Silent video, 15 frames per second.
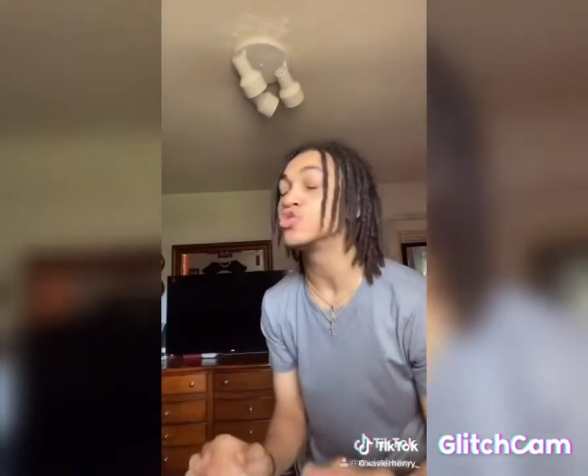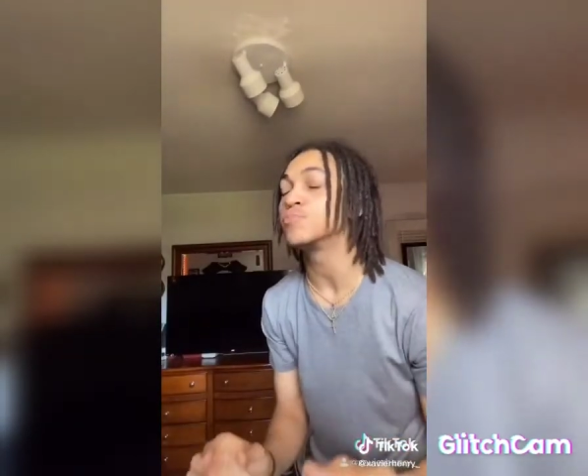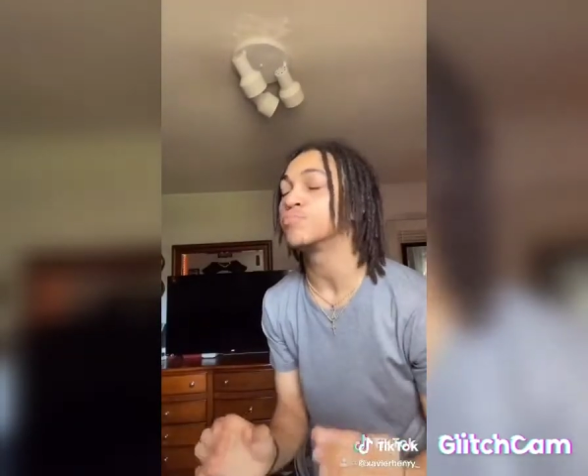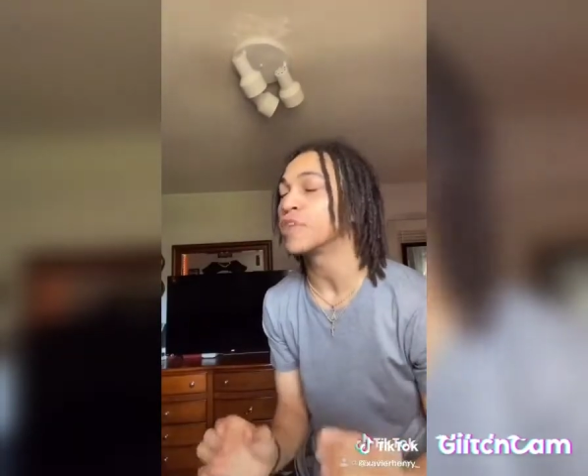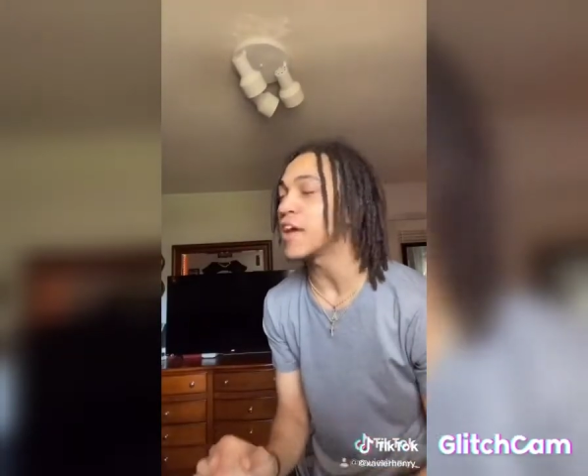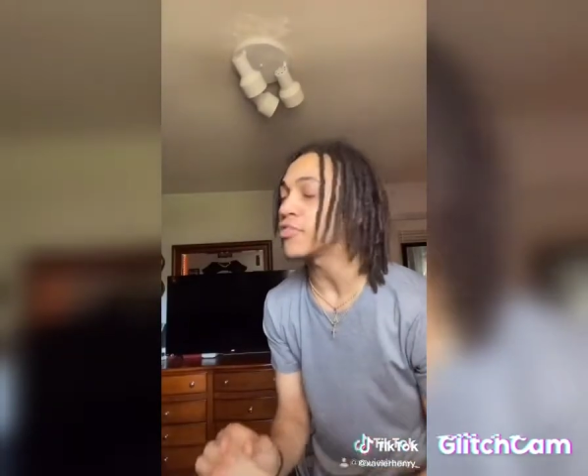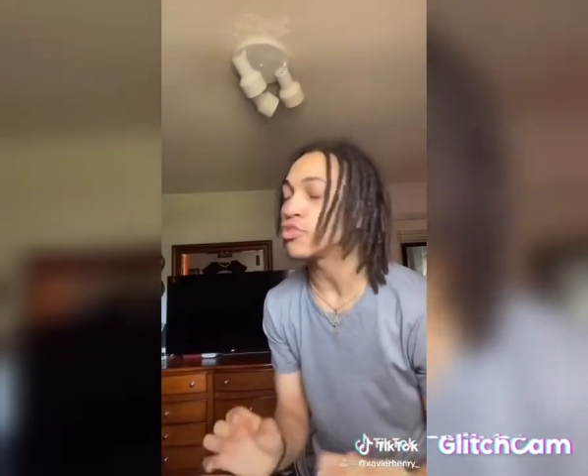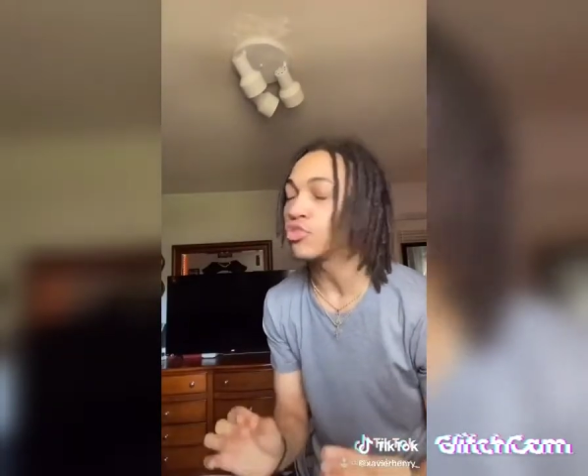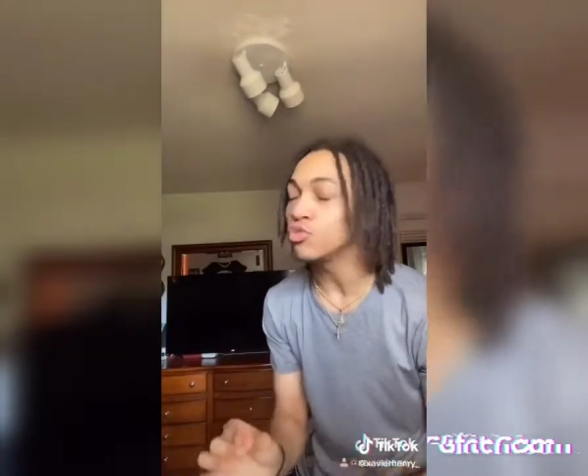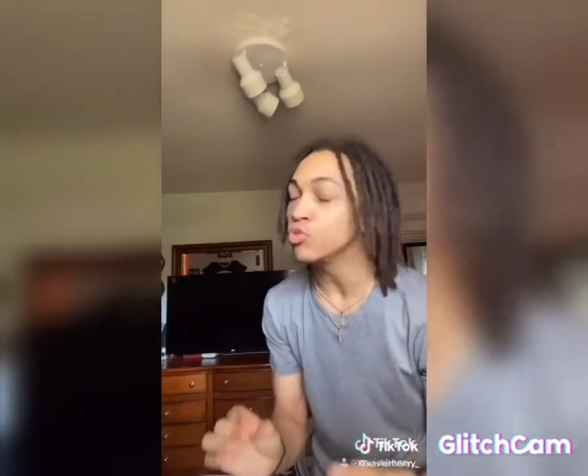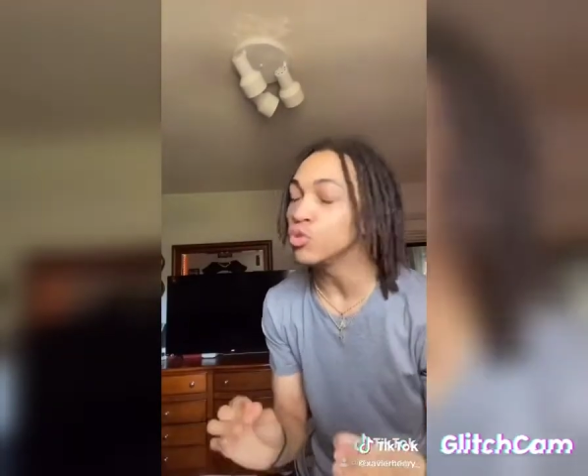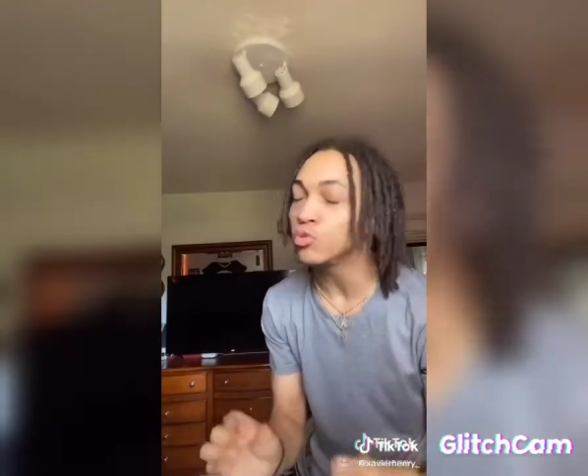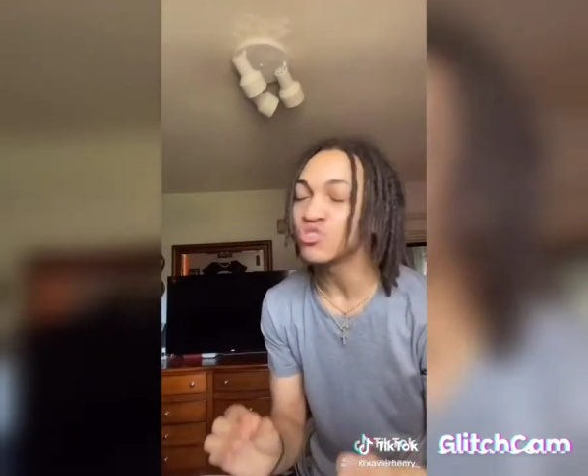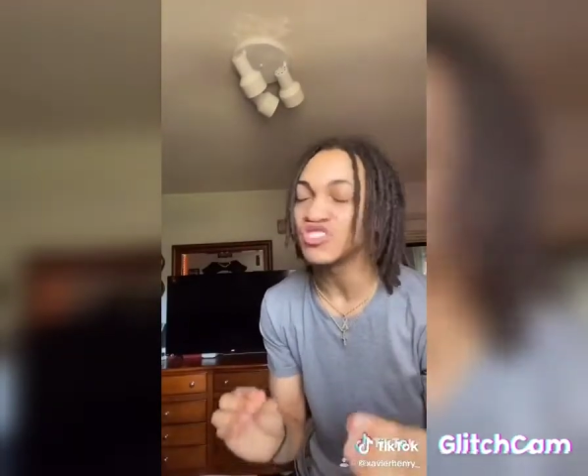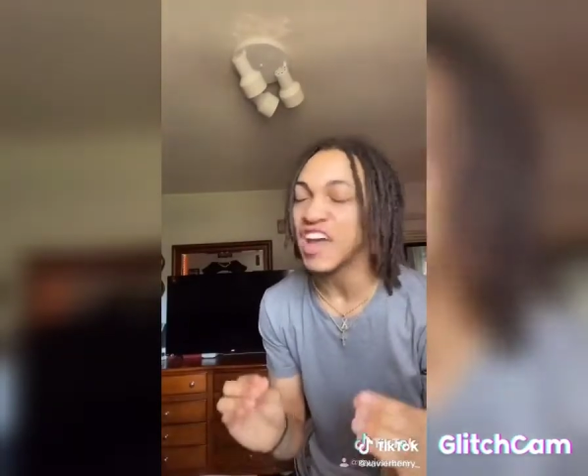breath you
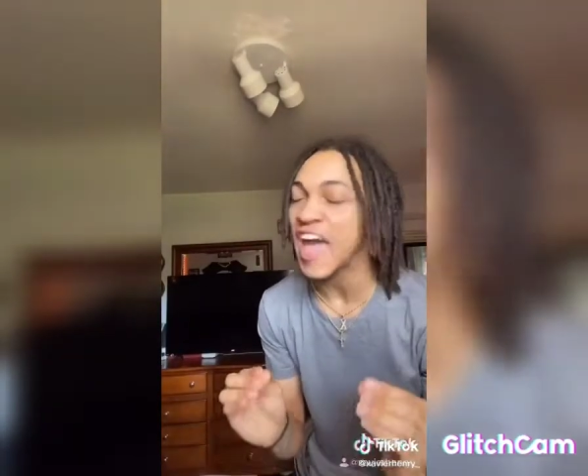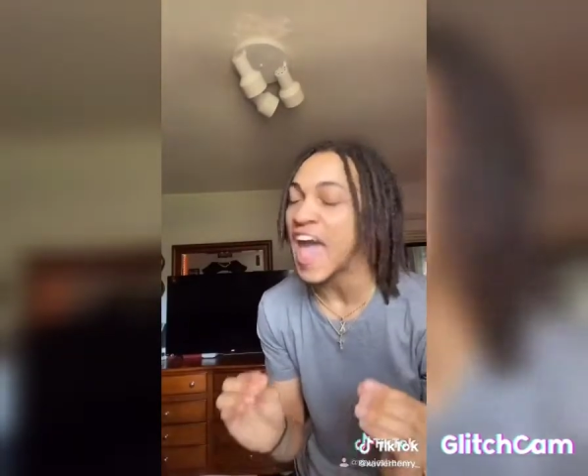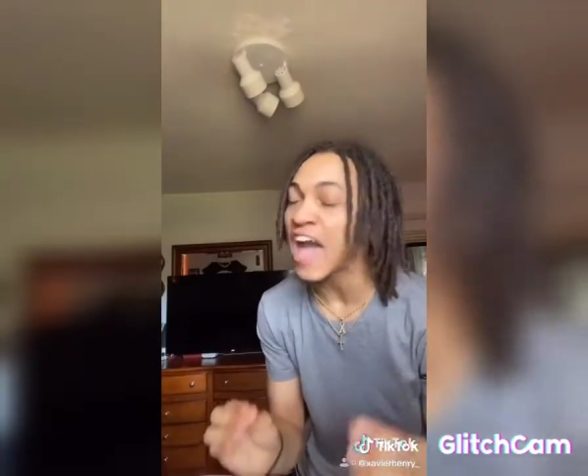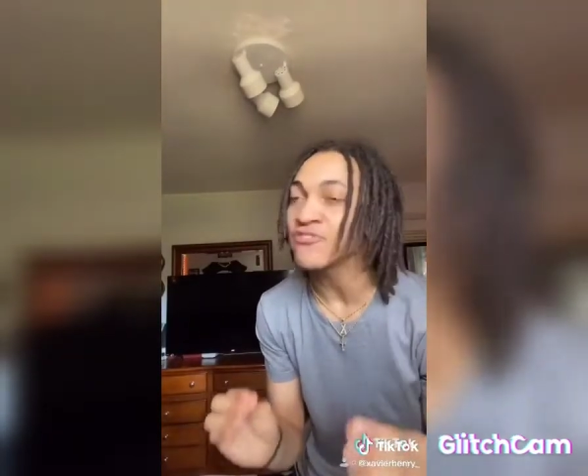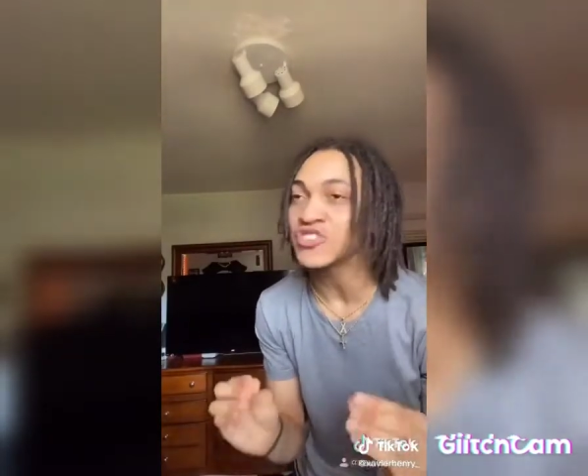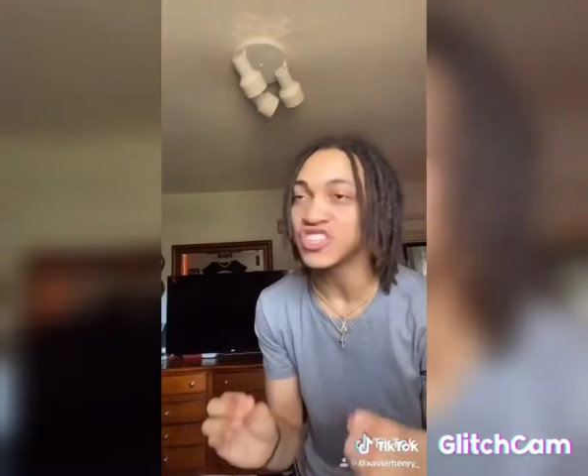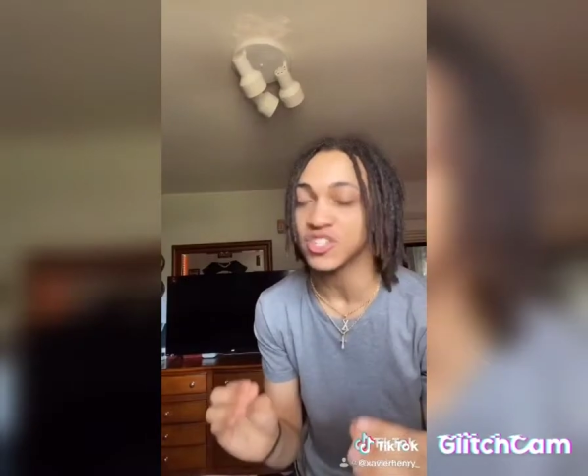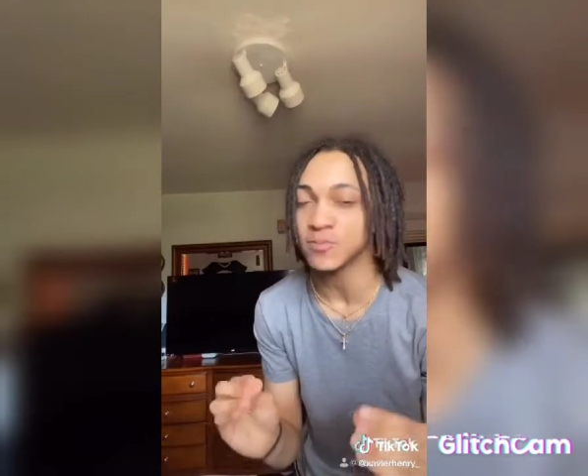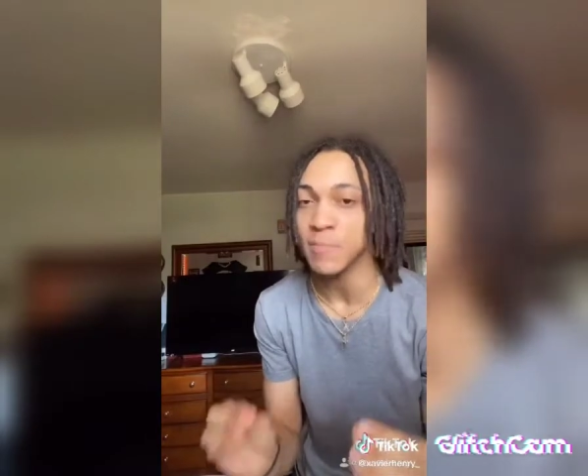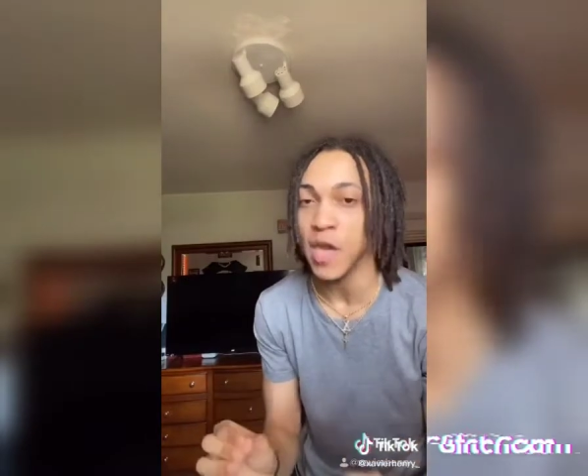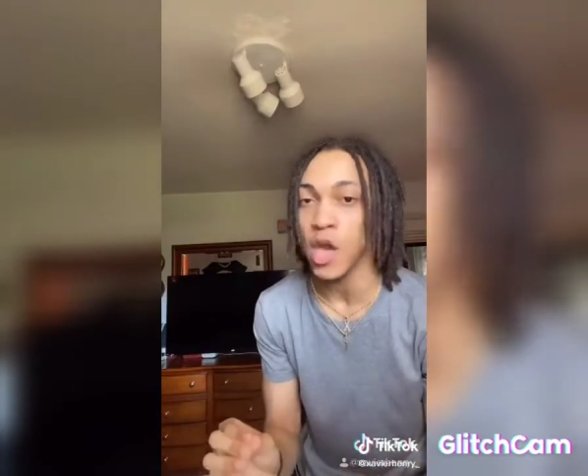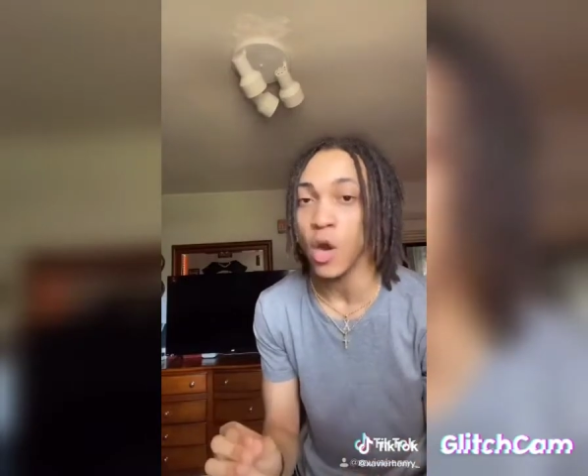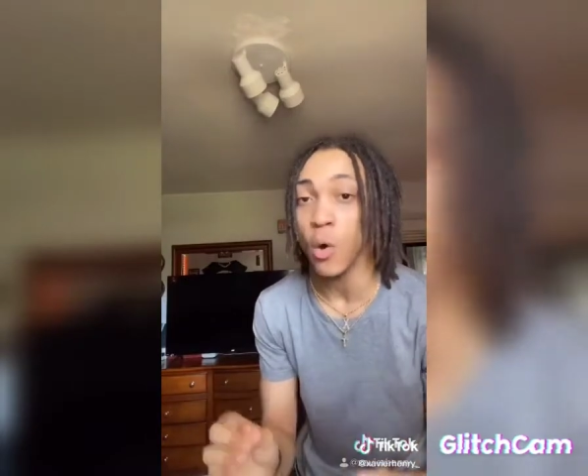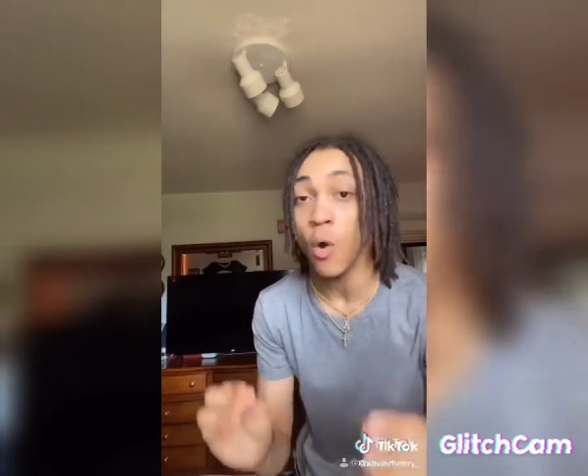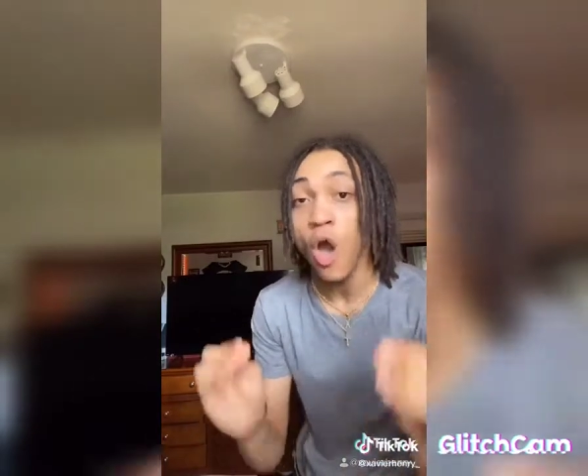used to have to
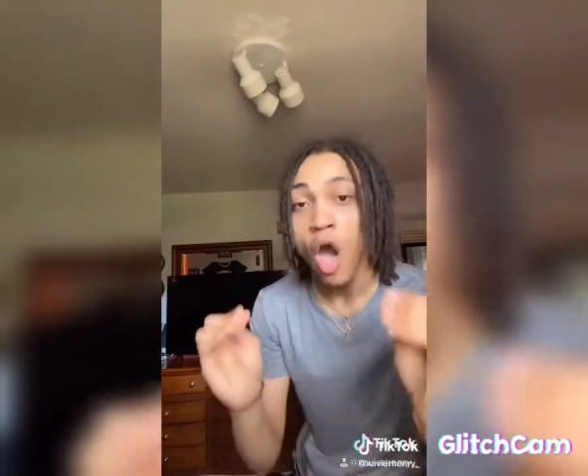smell